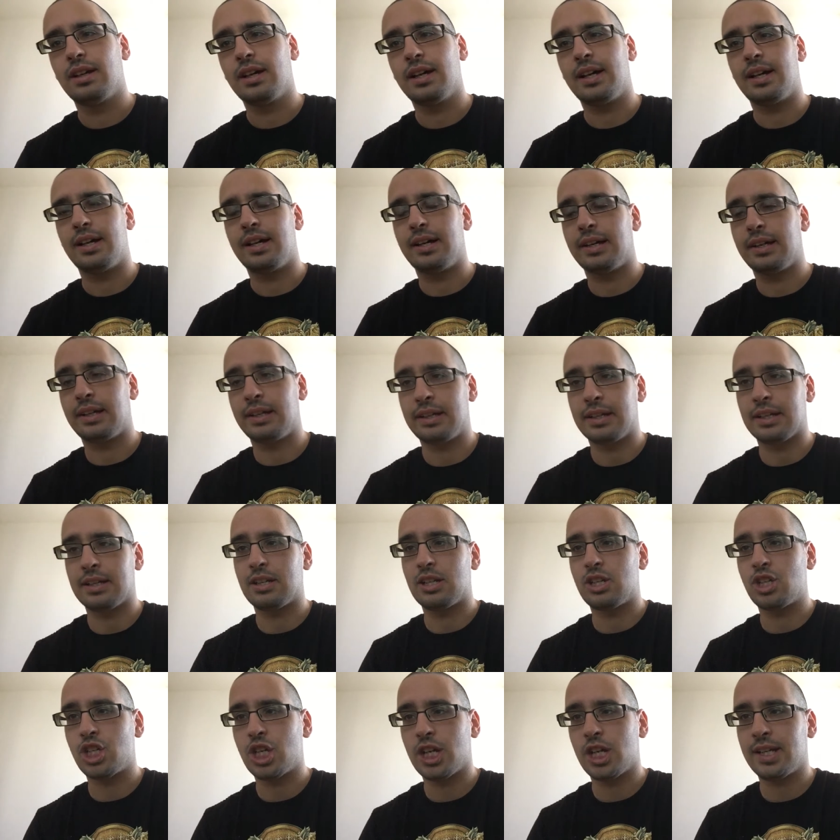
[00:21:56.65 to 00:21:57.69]
uh,
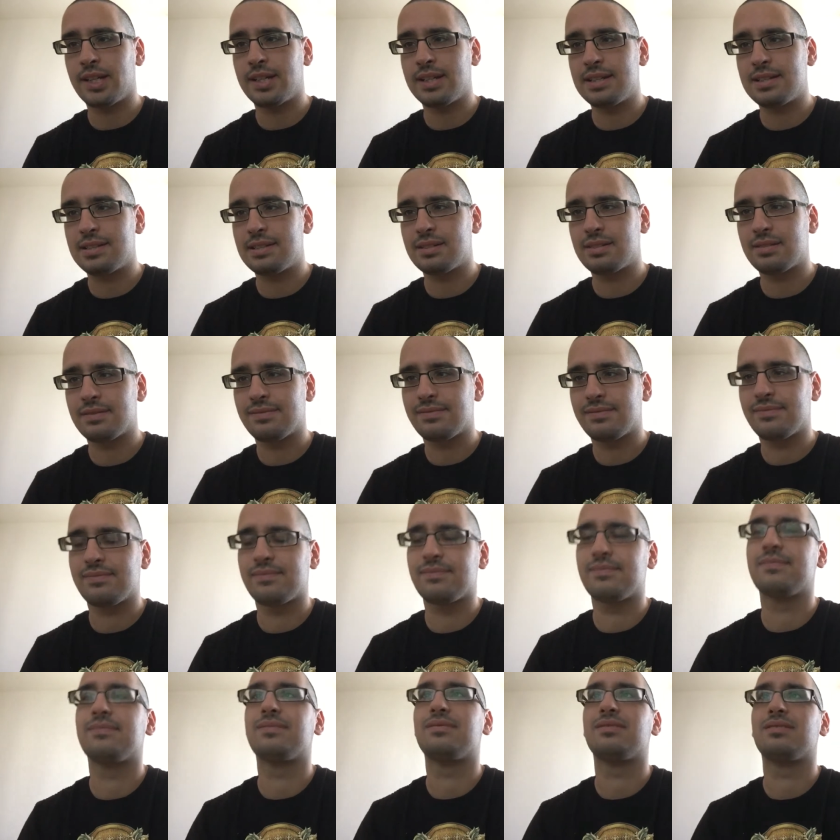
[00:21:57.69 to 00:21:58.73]
Yanicharis,
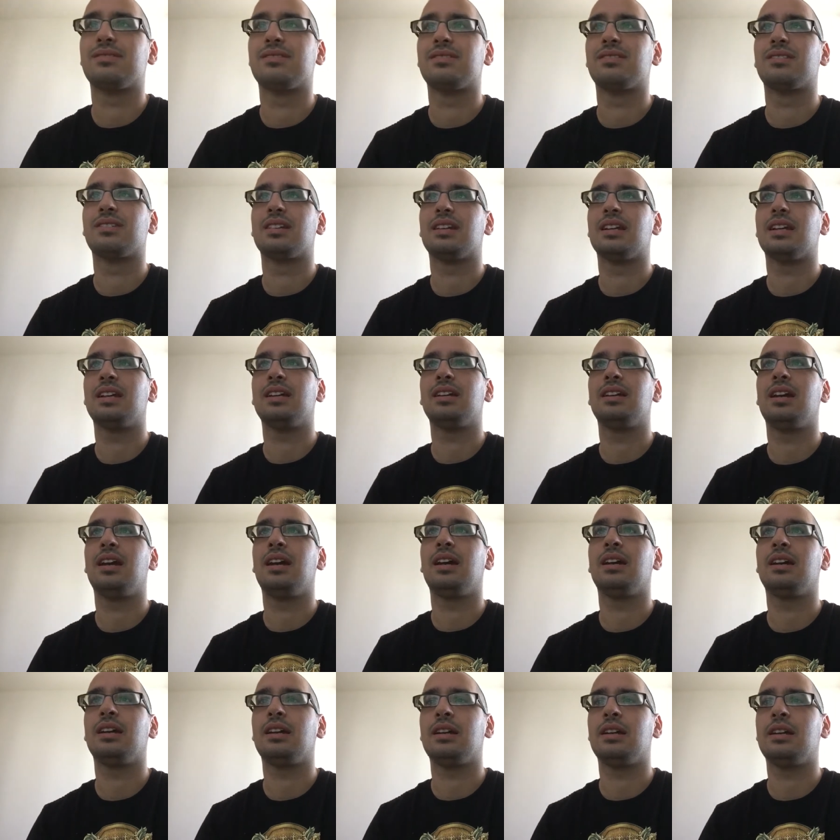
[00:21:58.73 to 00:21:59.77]

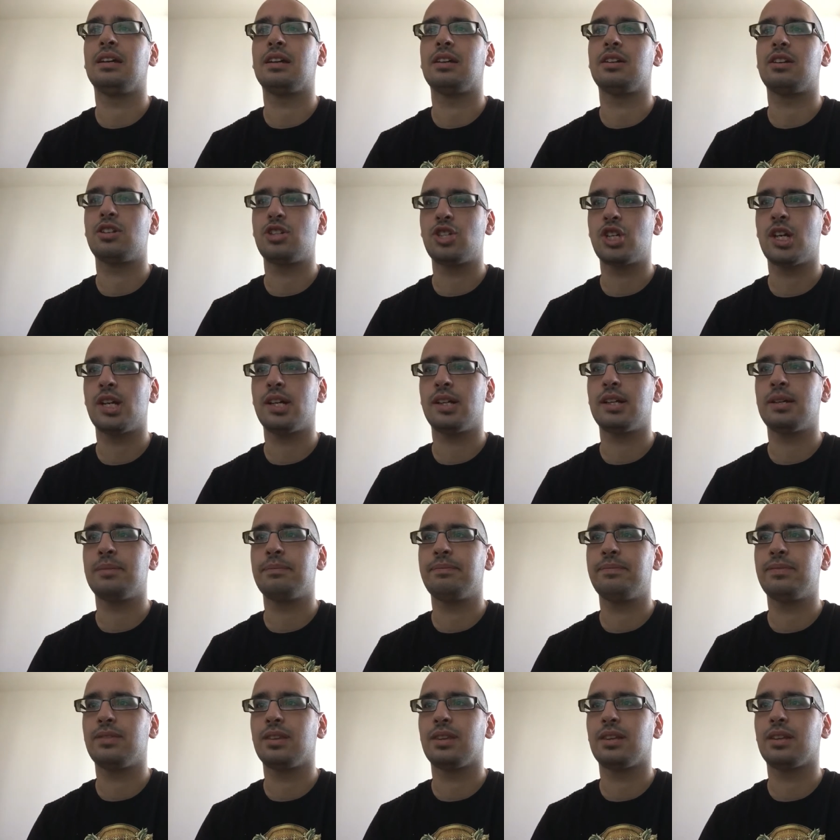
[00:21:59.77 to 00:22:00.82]

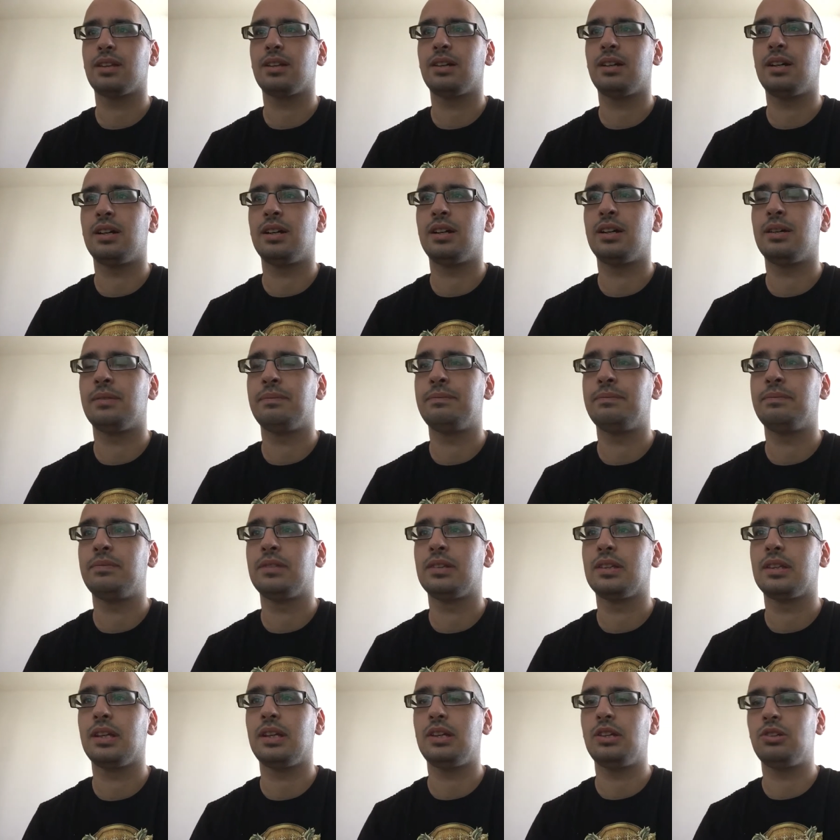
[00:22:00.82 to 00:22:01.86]
uh, um,
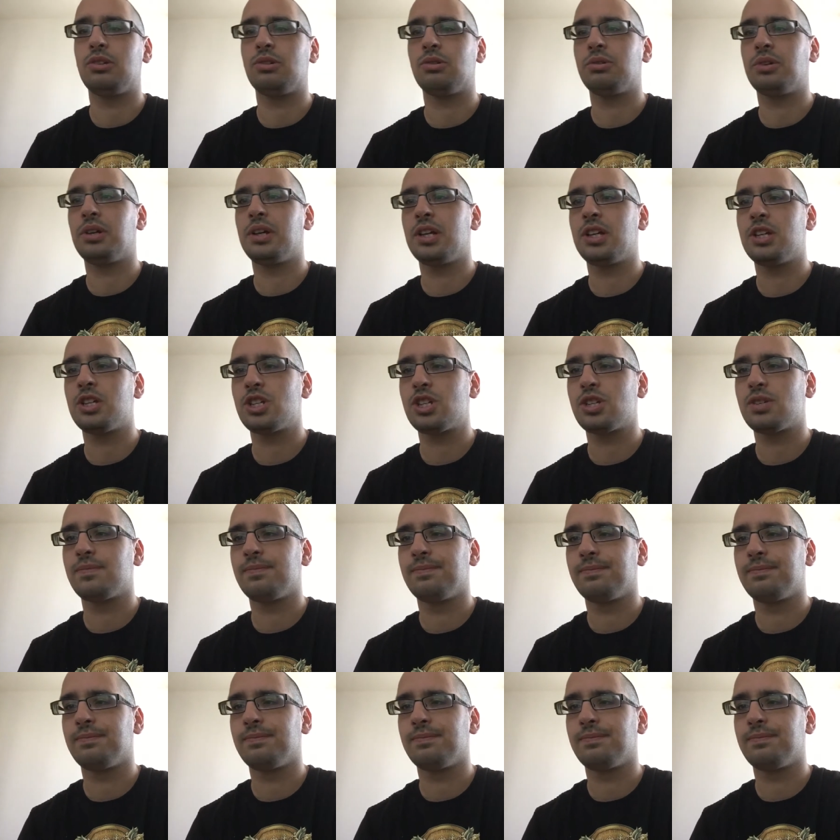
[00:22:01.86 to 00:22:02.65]
in Turkish,